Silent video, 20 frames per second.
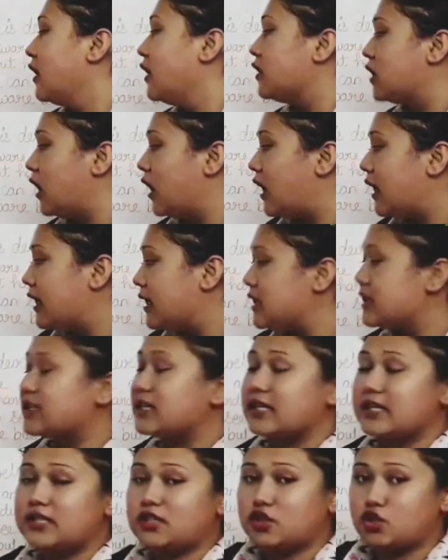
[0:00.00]
third
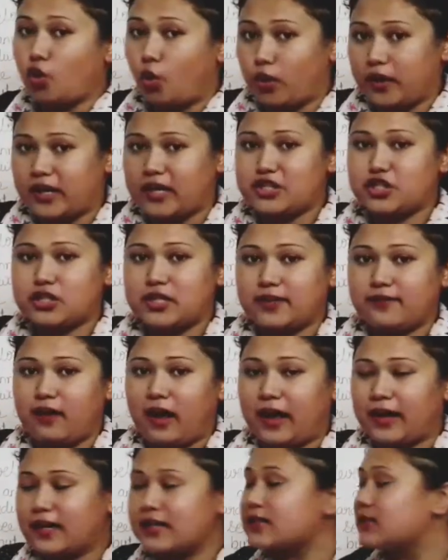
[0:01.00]
is storage
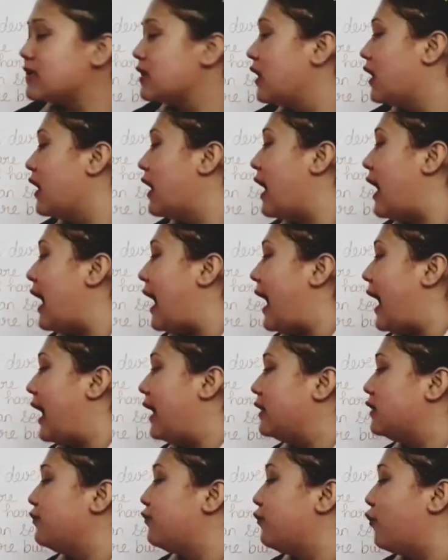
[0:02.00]
device,
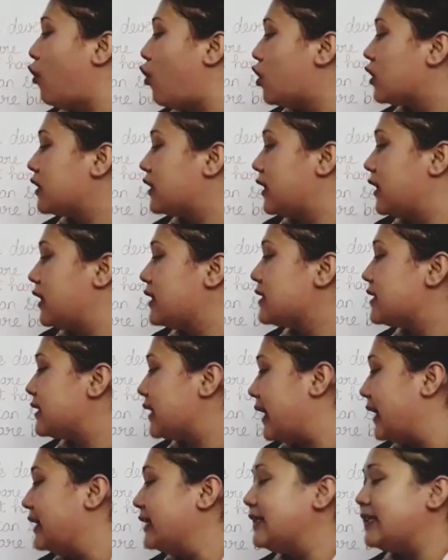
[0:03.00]
and fourth is
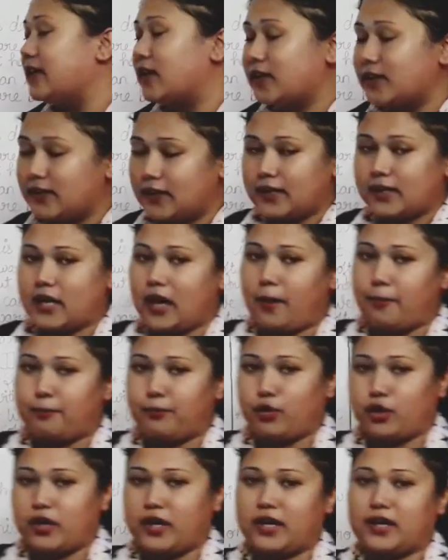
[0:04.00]
internal
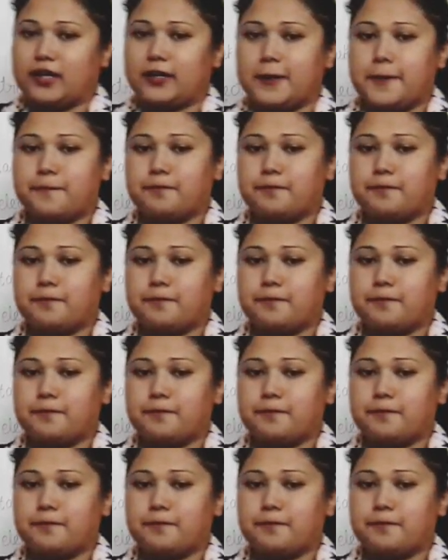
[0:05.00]
component.